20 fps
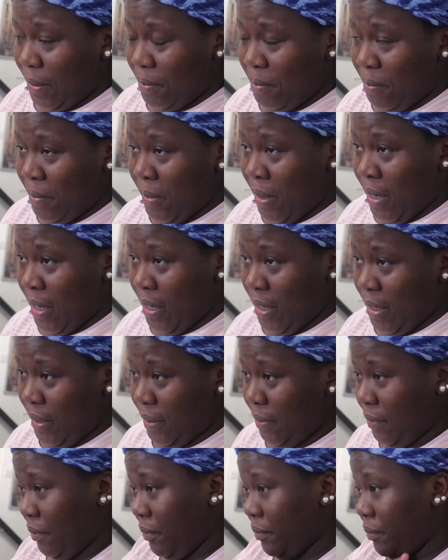
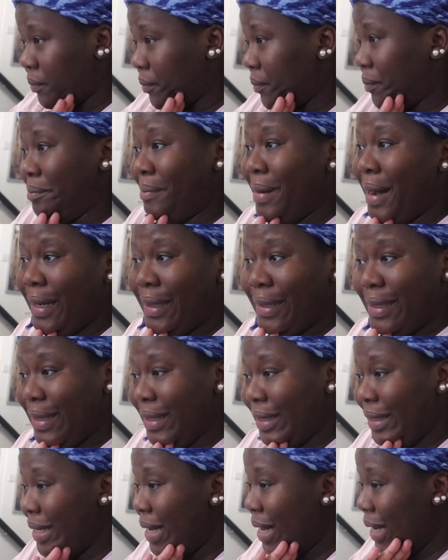My mind
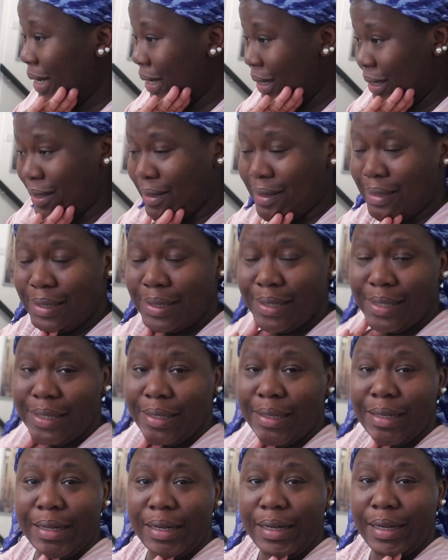is tired.
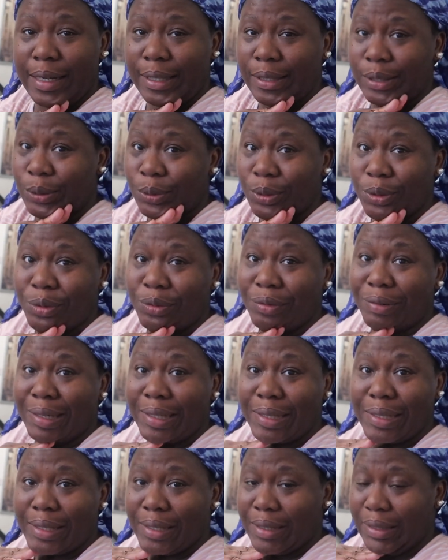I just want to
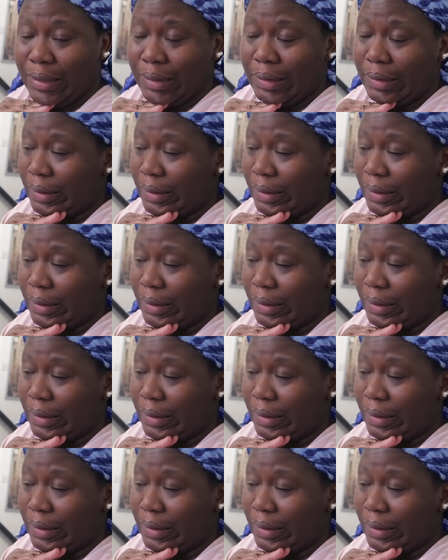rest.